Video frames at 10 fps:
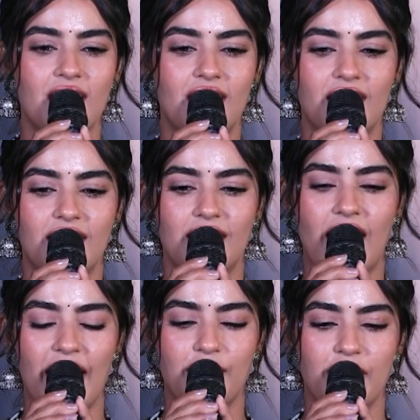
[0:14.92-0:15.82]
Uh,
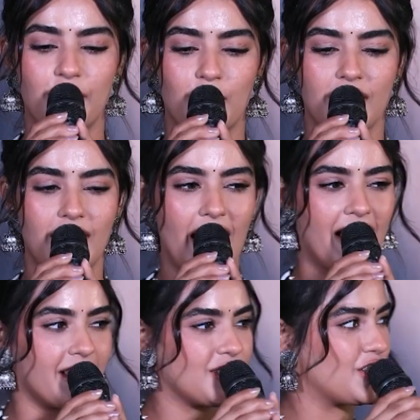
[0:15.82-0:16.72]
I really want to
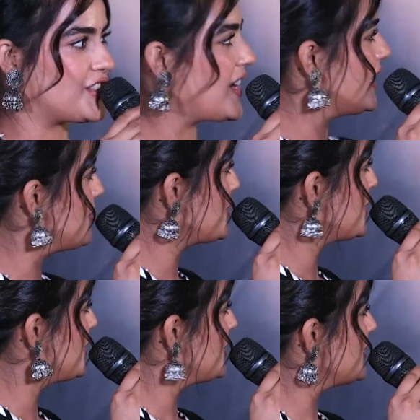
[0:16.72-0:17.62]
thank Chitralim
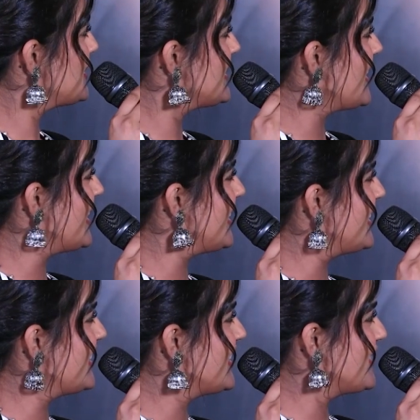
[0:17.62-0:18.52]
Studios.
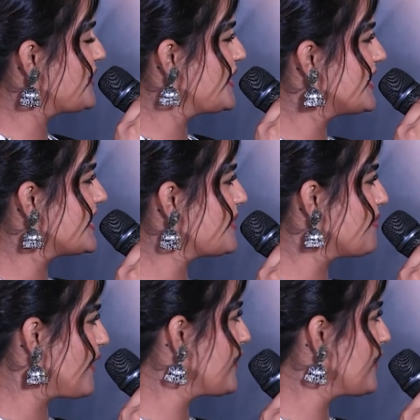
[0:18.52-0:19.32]
Uh, it was my